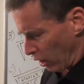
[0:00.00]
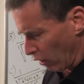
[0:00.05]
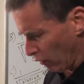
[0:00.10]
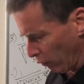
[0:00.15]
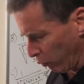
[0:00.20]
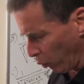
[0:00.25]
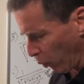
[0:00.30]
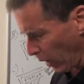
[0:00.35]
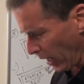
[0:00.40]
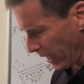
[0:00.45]

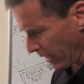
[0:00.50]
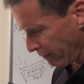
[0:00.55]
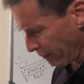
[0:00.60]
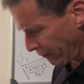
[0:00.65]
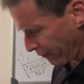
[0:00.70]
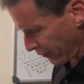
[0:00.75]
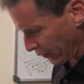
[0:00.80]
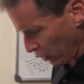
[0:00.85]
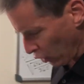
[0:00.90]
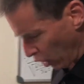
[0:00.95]
of wave
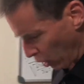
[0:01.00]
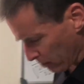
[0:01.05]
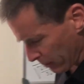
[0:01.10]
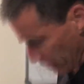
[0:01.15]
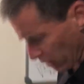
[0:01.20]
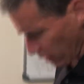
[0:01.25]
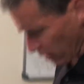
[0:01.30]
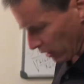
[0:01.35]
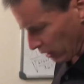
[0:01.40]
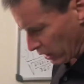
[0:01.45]

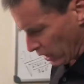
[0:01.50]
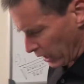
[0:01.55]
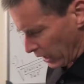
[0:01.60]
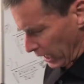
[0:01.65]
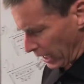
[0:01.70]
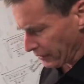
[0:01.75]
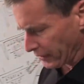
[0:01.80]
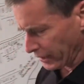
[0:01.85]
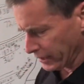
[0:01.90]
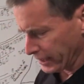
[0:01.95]
phenomena
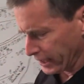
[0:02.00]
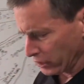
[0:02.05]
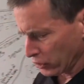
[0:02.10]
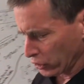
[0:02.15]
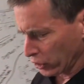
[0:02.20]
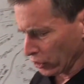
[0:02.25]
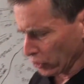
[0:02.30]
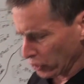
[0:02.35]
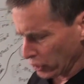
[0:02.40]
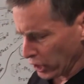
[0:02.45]
and the
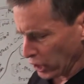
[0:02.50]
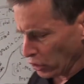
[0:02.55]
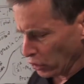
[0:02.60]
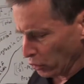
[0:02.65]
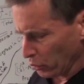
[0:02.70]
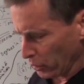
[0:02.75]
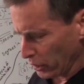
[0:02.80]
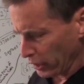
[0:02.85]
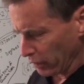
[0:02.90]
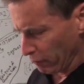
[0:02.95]

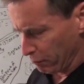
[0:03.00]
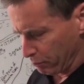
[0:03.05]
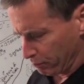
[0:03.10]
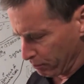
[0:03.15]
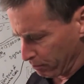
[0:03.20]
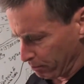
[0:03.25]
discontinuity of